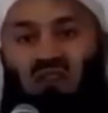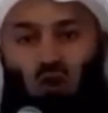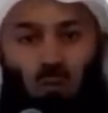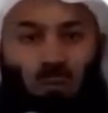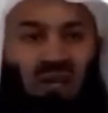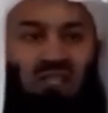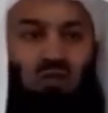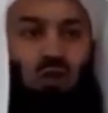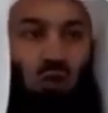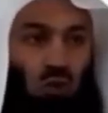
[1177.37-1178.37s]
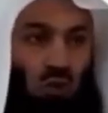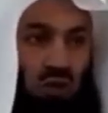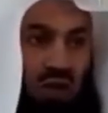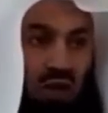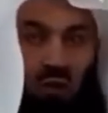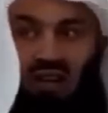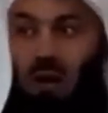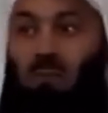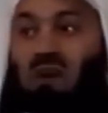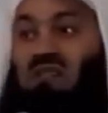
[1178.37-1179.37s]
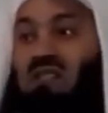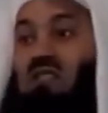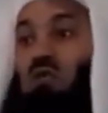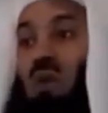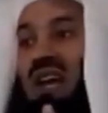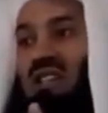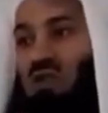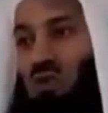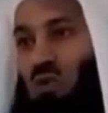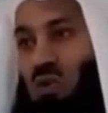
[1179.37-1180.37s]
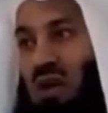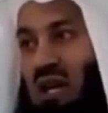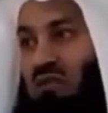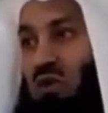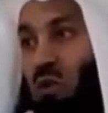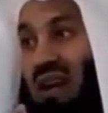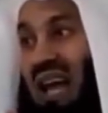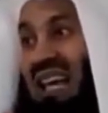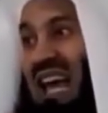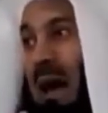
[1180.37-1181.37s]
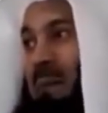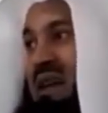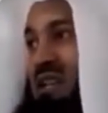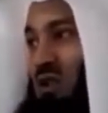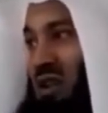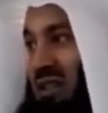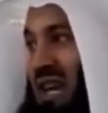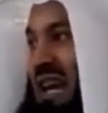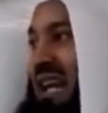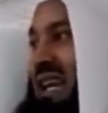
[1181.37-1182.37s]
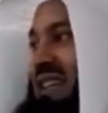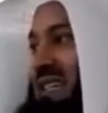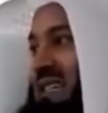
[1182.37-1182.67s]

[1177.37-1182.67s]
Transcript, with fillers: oppressed you. When a person swears you, if you would like happiness on a day like this,